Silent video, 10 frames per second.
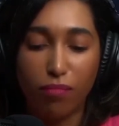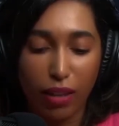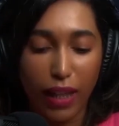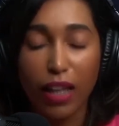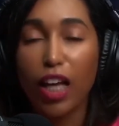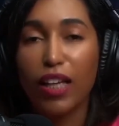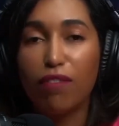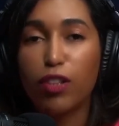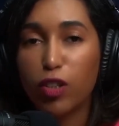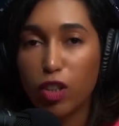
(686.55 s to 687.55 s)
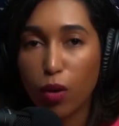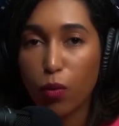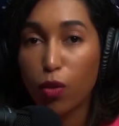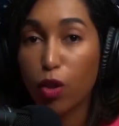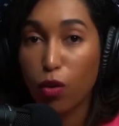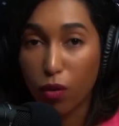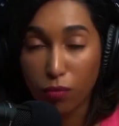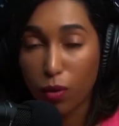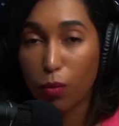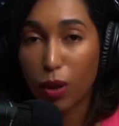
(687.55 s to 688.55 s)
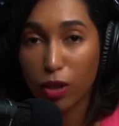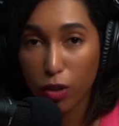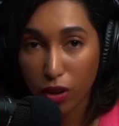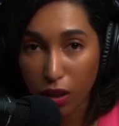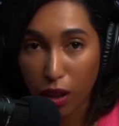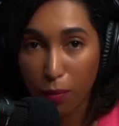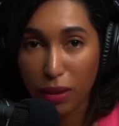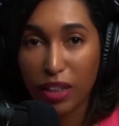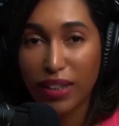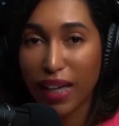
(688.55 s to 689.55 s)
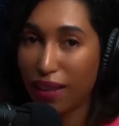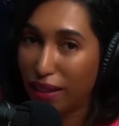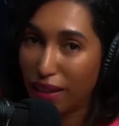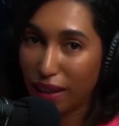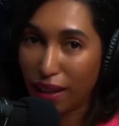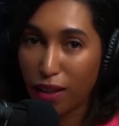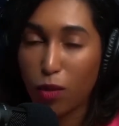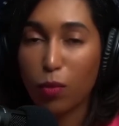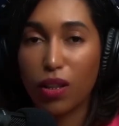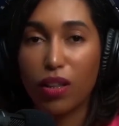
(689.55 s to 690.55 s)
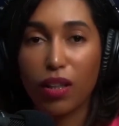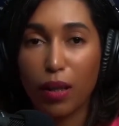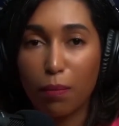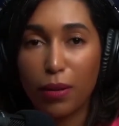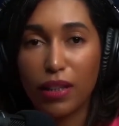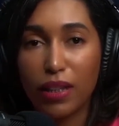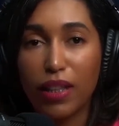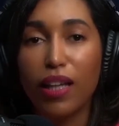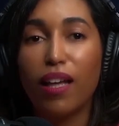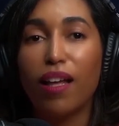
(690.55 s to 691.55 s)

Like, if you show what you accomplished at the end, what the company